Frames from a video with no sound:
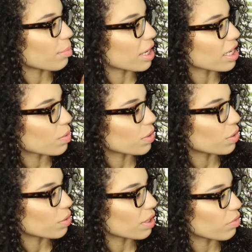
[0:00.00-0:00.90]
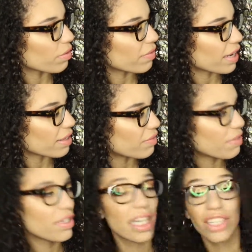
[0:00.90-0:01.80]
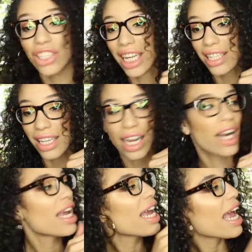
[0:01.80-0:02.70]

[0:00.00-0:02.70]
How many is it? 1, 2, 3, 4, 5, 15 shades in here.